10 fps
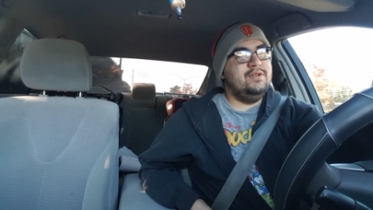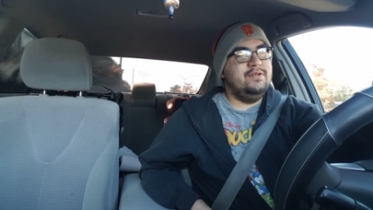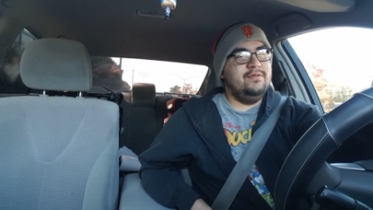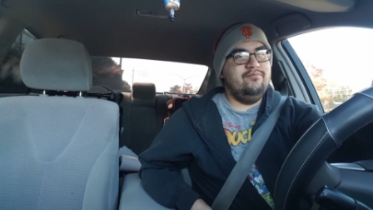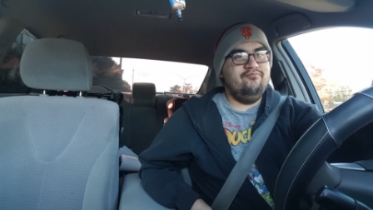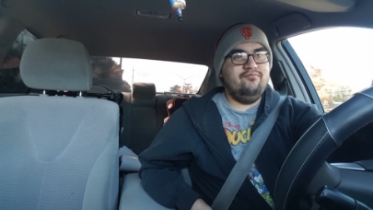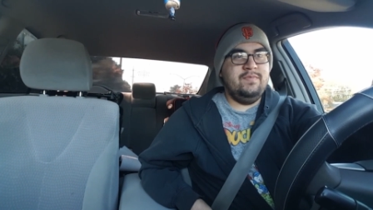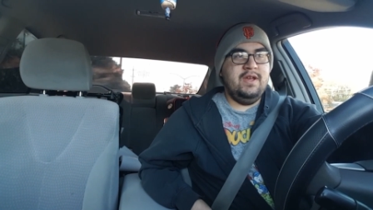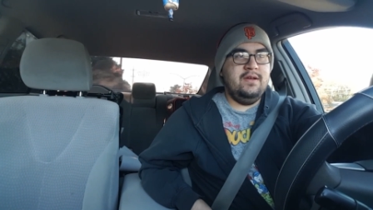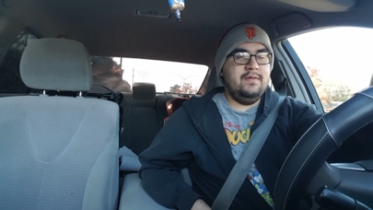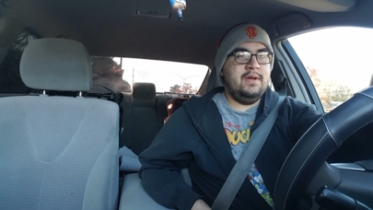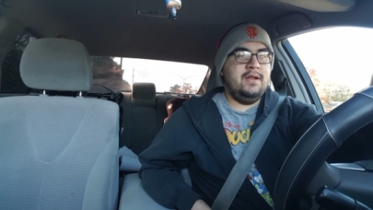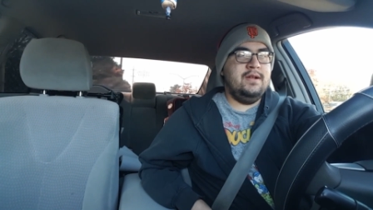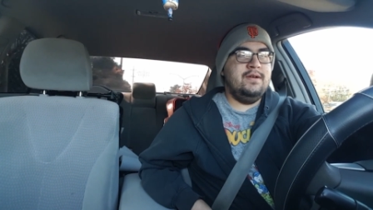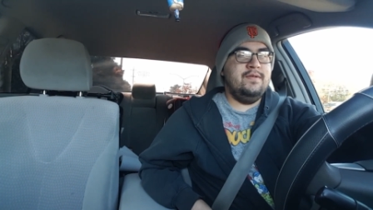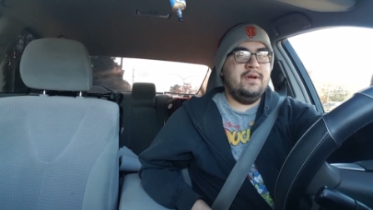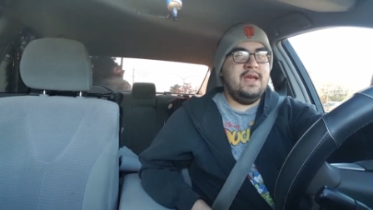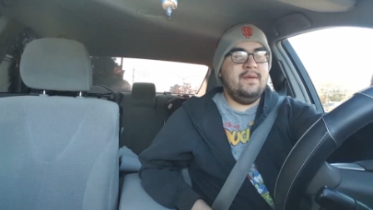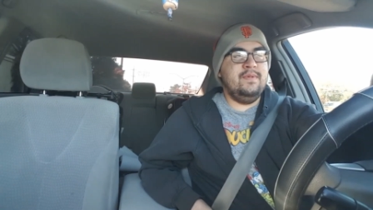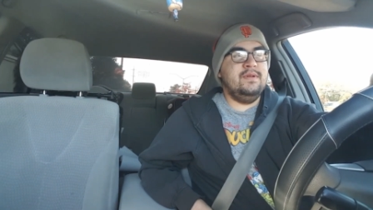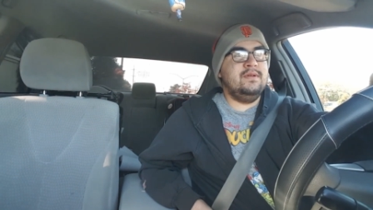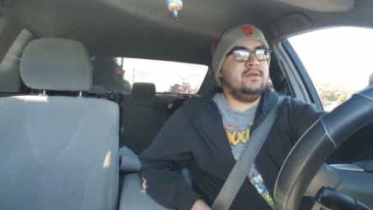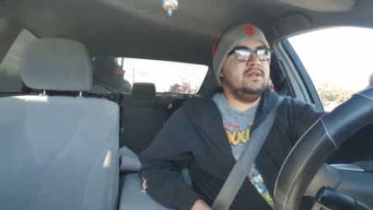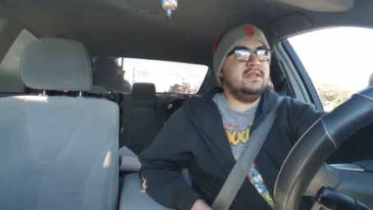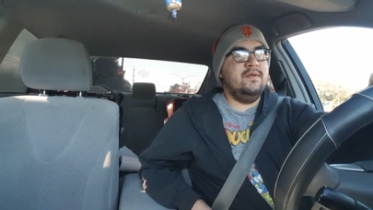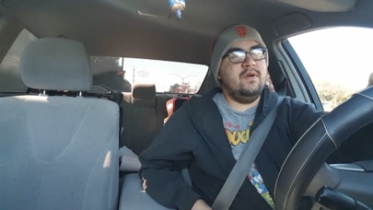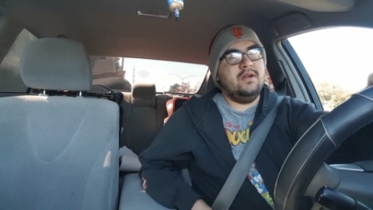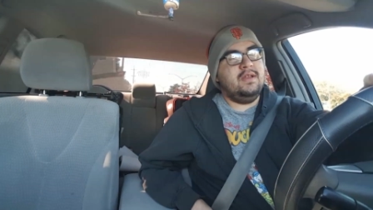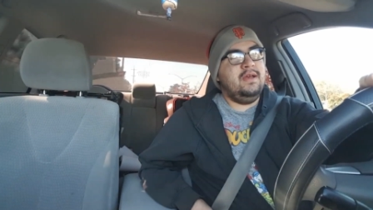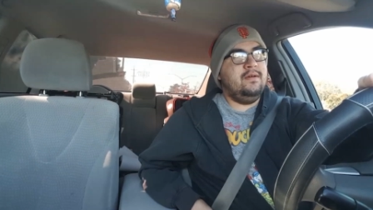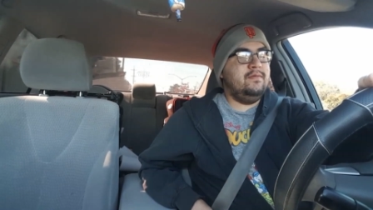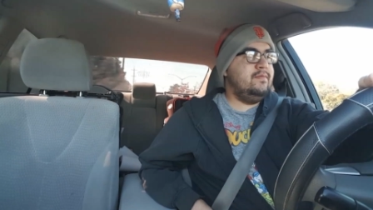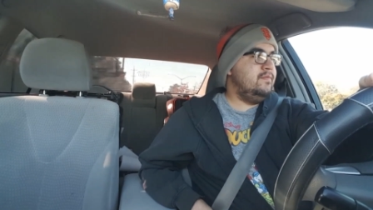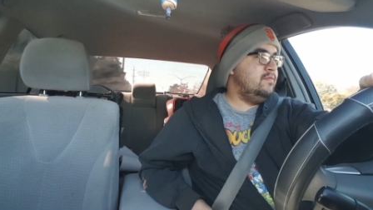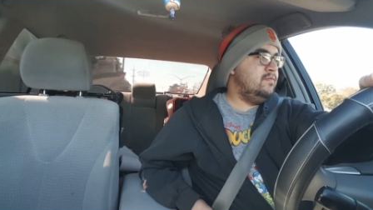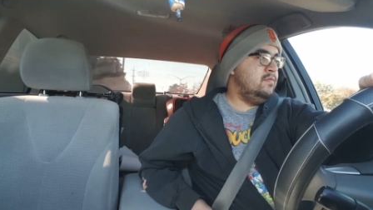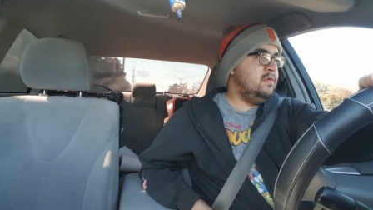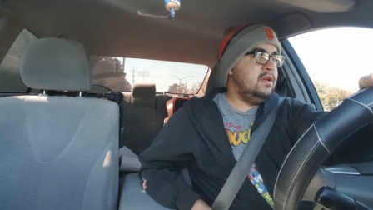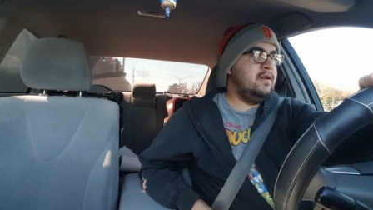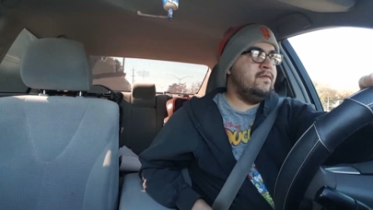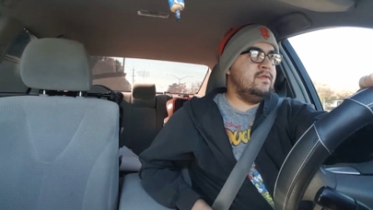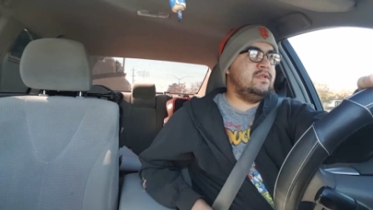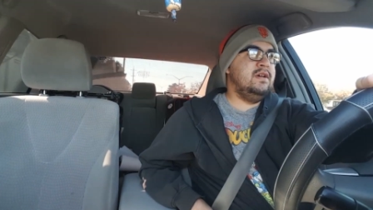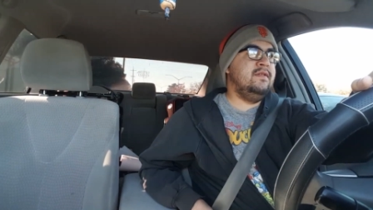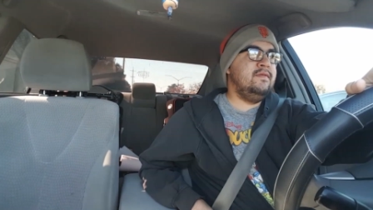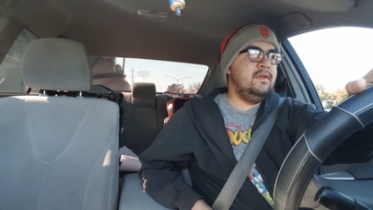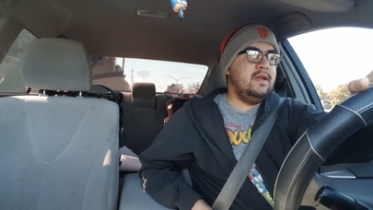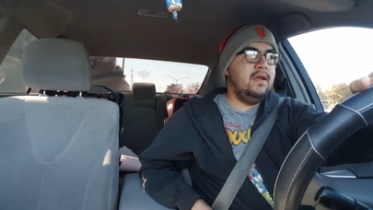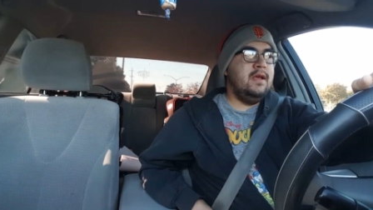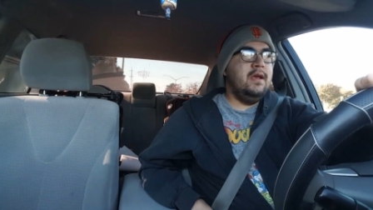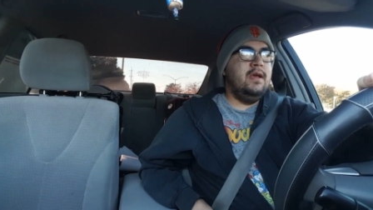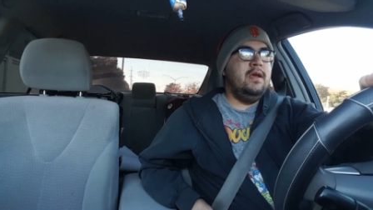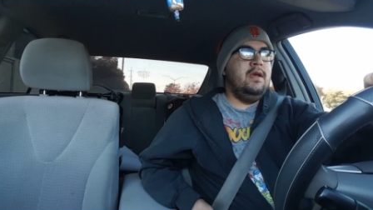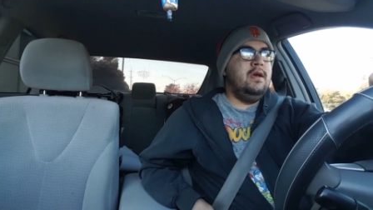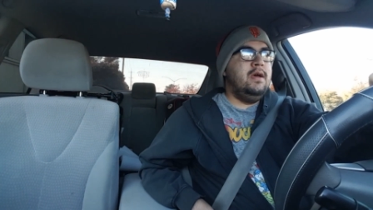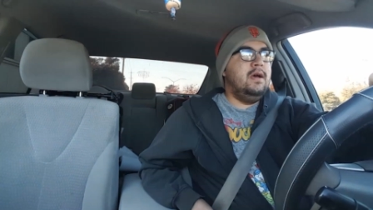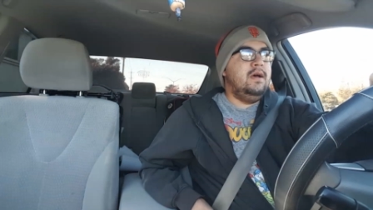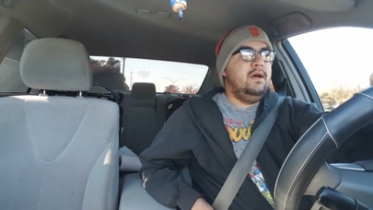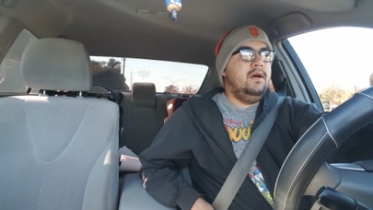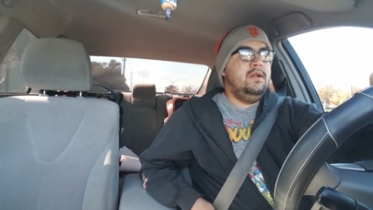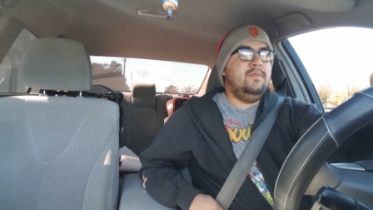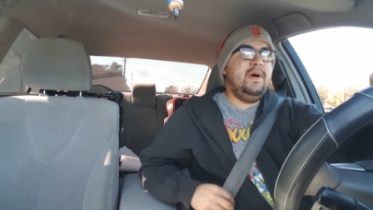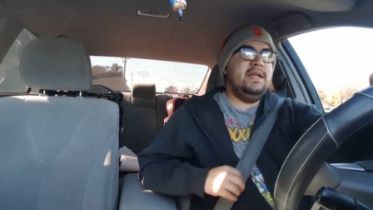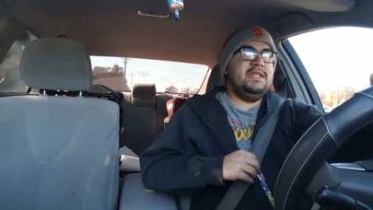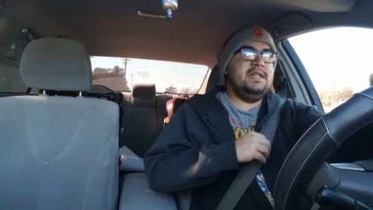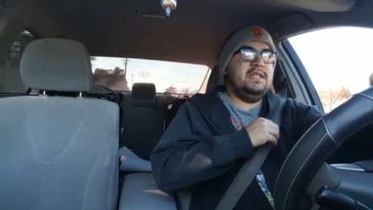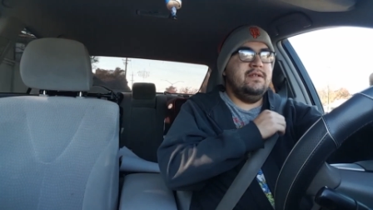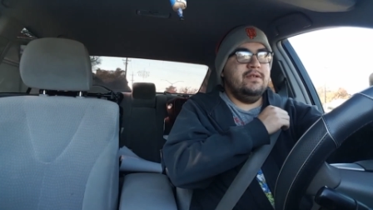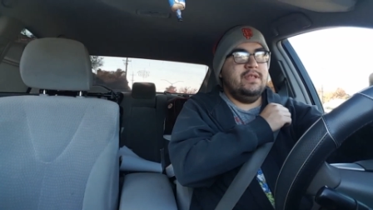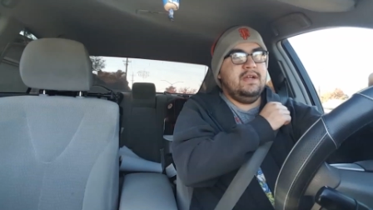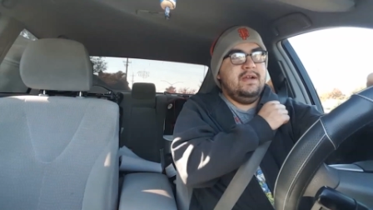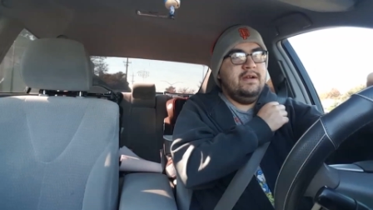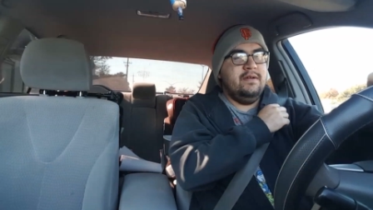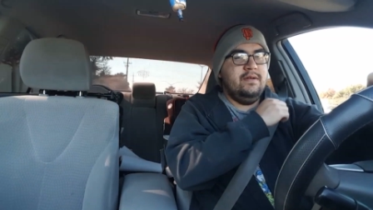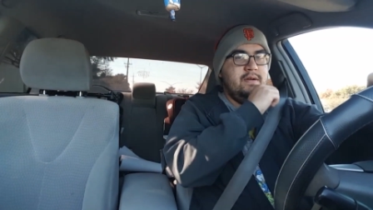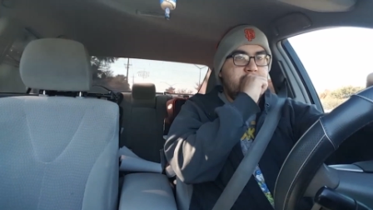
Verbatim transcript: so, yeah, I don't know what happened because I walked out looking for stuff. Uh, no pint size hero there.